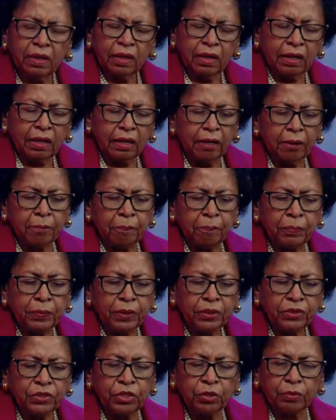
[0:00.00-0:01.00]
Um,
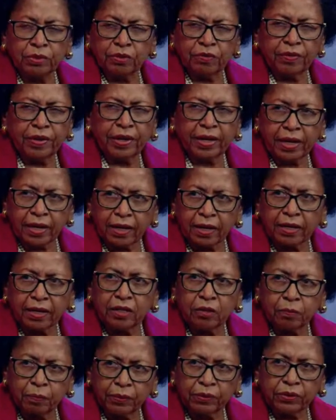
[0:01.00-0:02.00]
she was a very kind
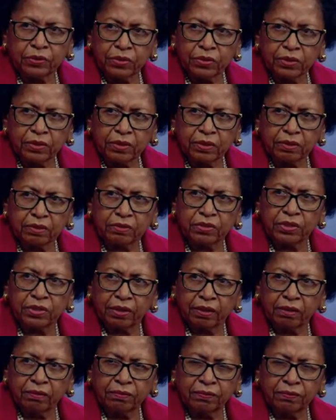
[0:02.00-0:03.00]
person
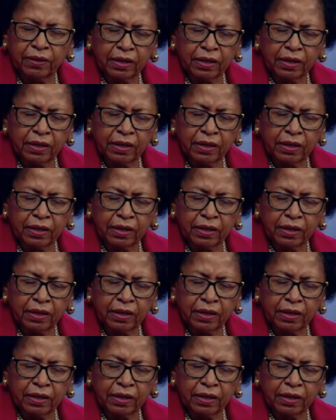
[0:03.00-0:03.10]
herself.